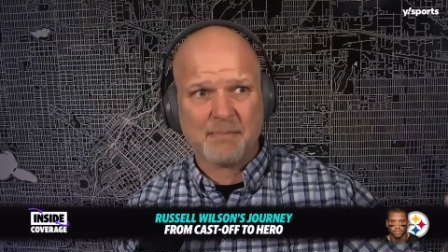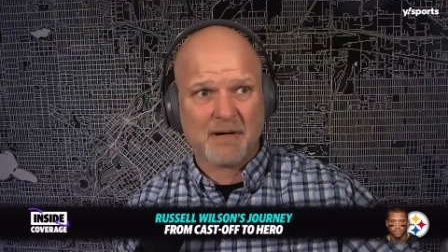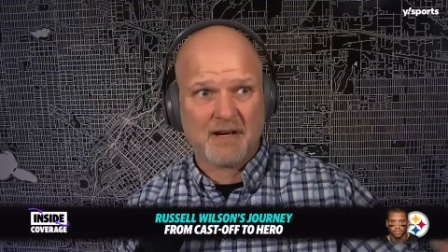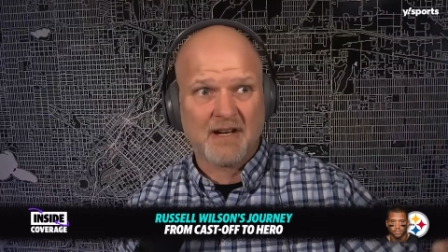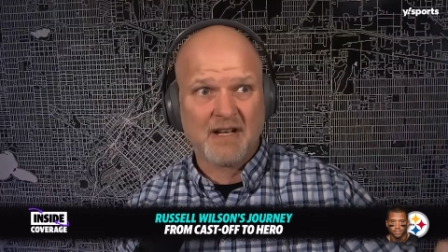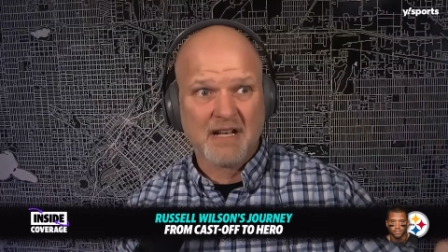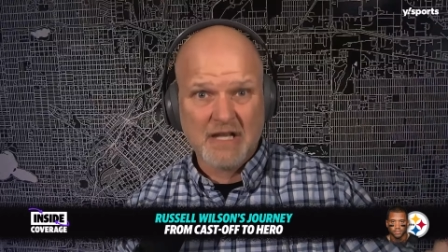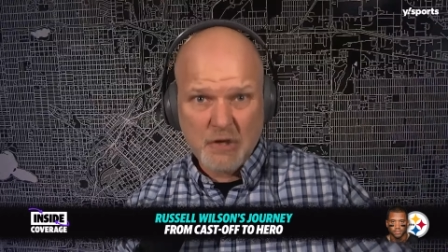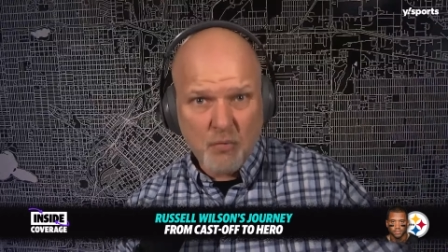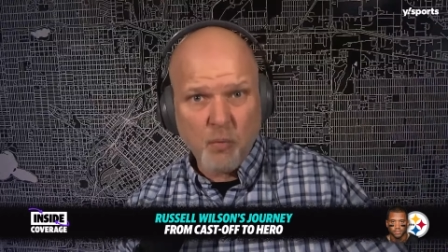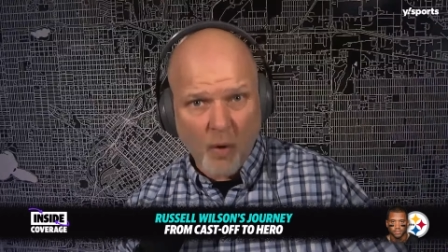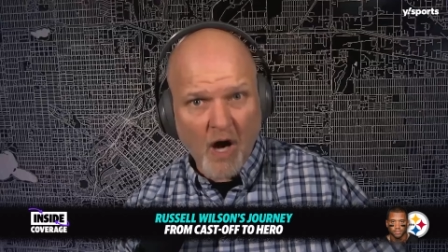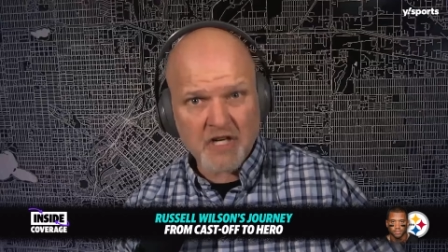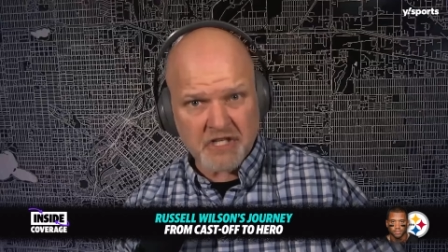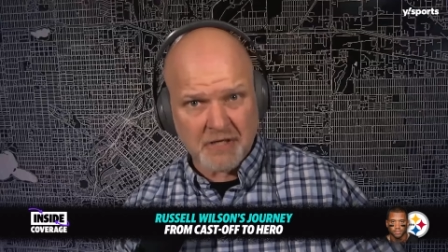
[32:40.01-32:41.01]
but you
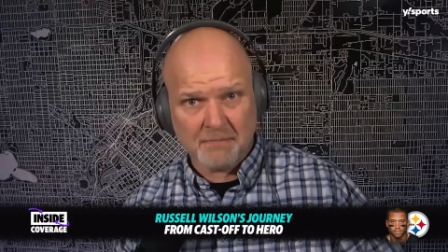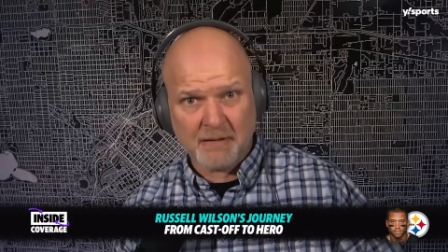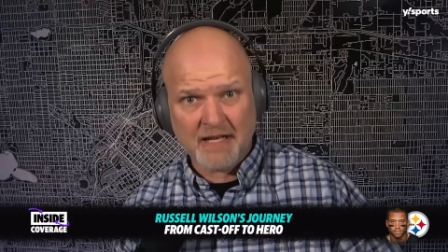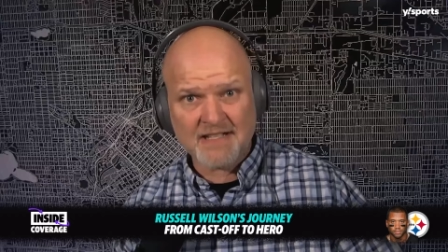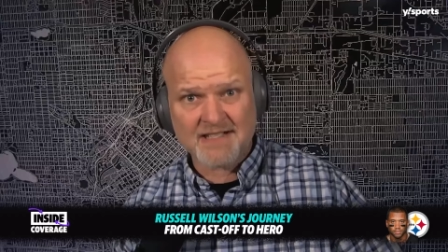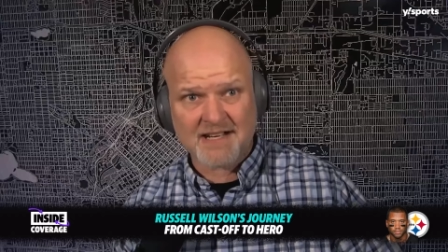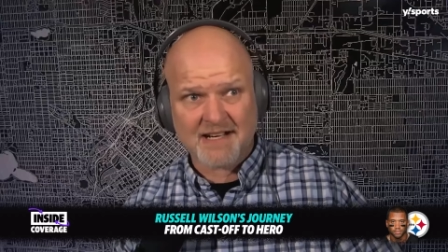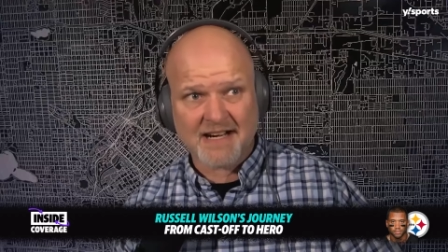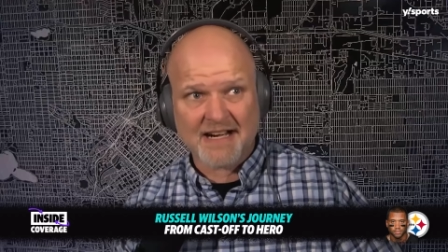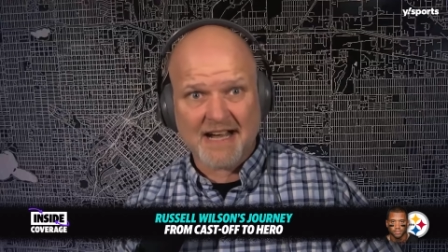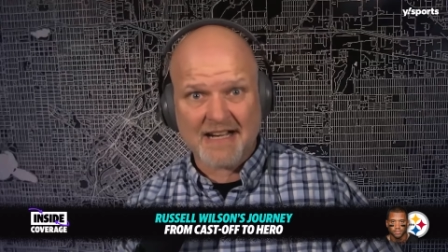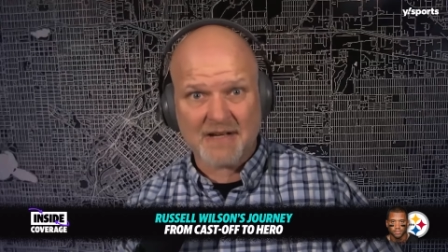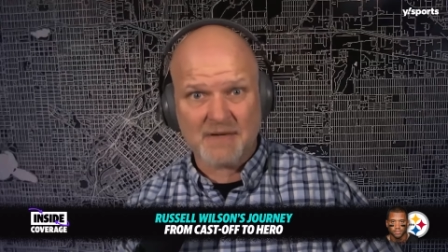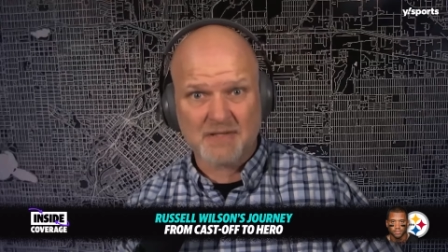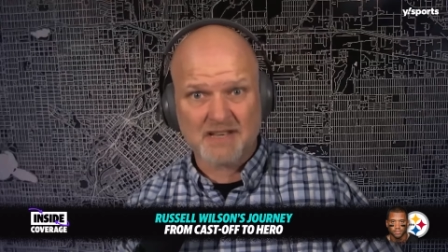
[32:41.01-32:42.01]
watched him play Sunday
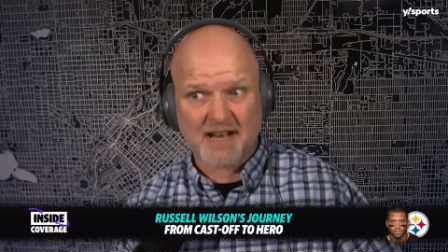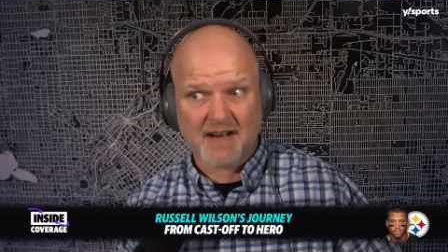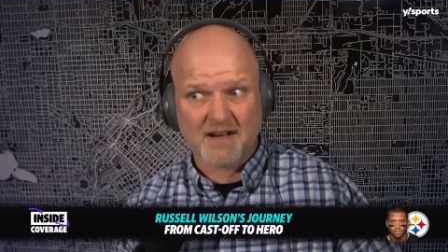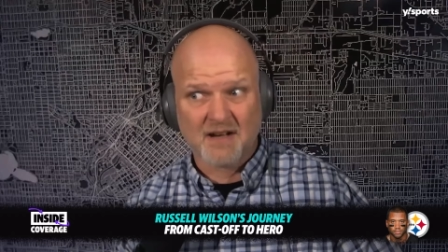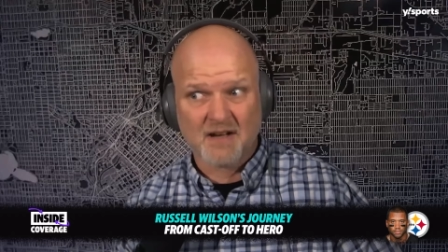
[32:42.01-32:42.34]
night, and it was like,